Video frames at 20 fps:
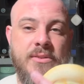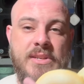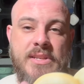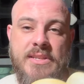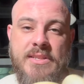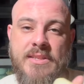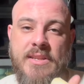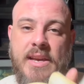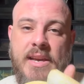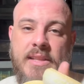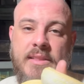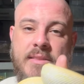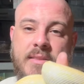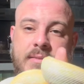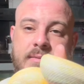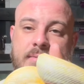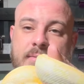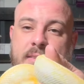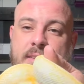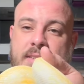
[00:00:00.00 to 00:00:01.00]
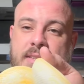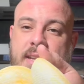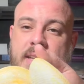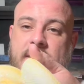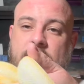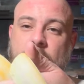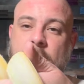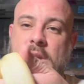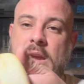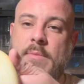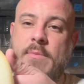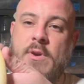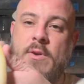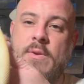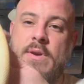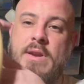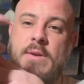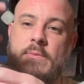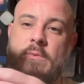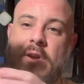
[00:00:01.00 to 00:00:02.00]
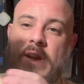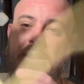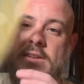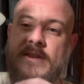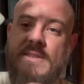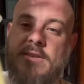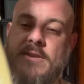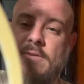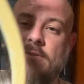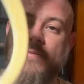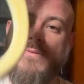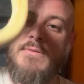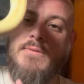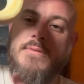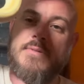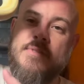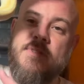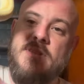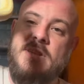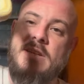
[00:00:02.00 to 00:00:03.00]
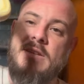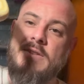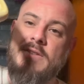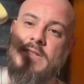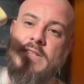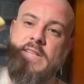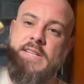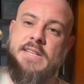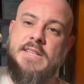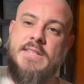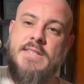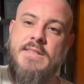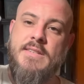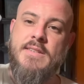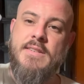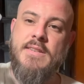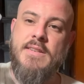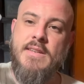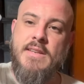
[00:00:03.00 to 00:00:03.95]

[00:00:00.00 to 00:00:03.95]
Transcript: He's got the rainbow in him, right? So Skittles it is.